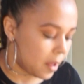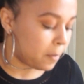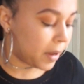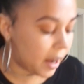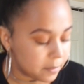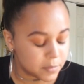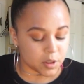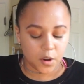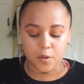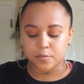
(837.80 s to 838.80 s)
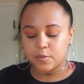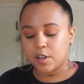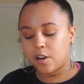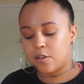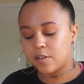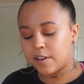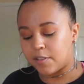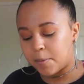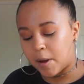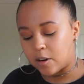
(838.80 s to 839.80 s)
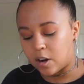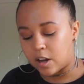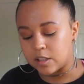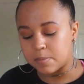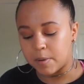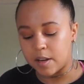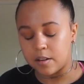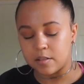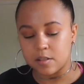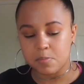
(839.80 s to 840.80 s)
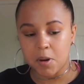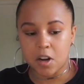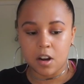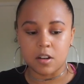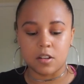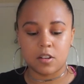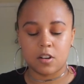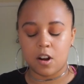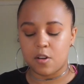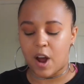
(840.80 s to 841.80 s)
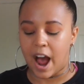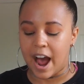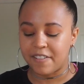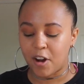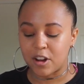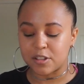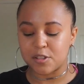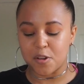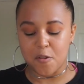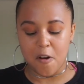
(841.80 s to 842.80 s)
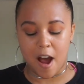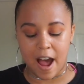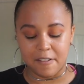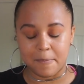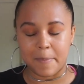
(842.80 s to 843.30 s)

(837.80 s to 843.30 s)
But yeah, so, you know, giving up alcohol it's been good. You know, I've also have